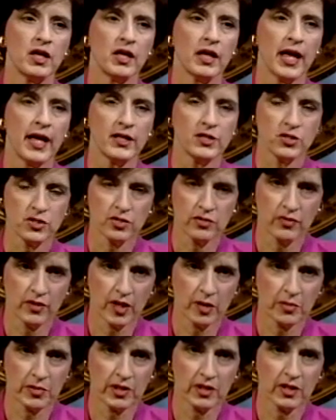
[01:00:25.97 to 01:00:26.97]
and to
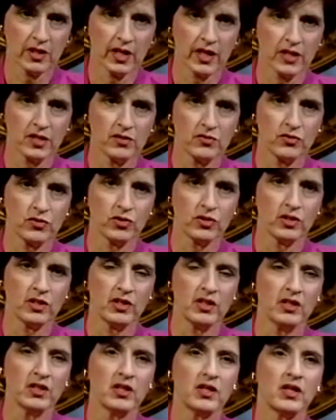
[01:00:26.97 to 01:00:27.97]
develop the collective
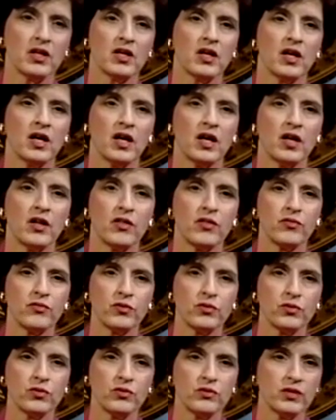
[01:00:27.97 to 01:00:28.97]
good
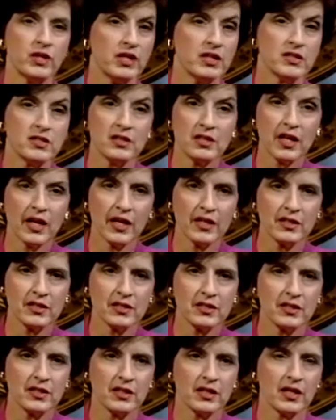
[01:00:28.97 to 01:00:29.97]
through the
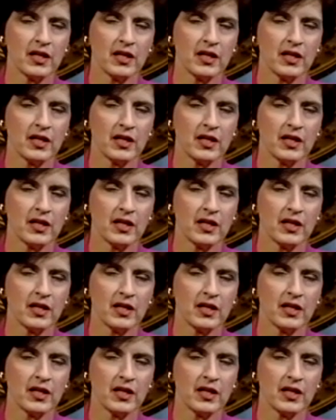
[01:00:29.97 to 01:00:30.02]
intellect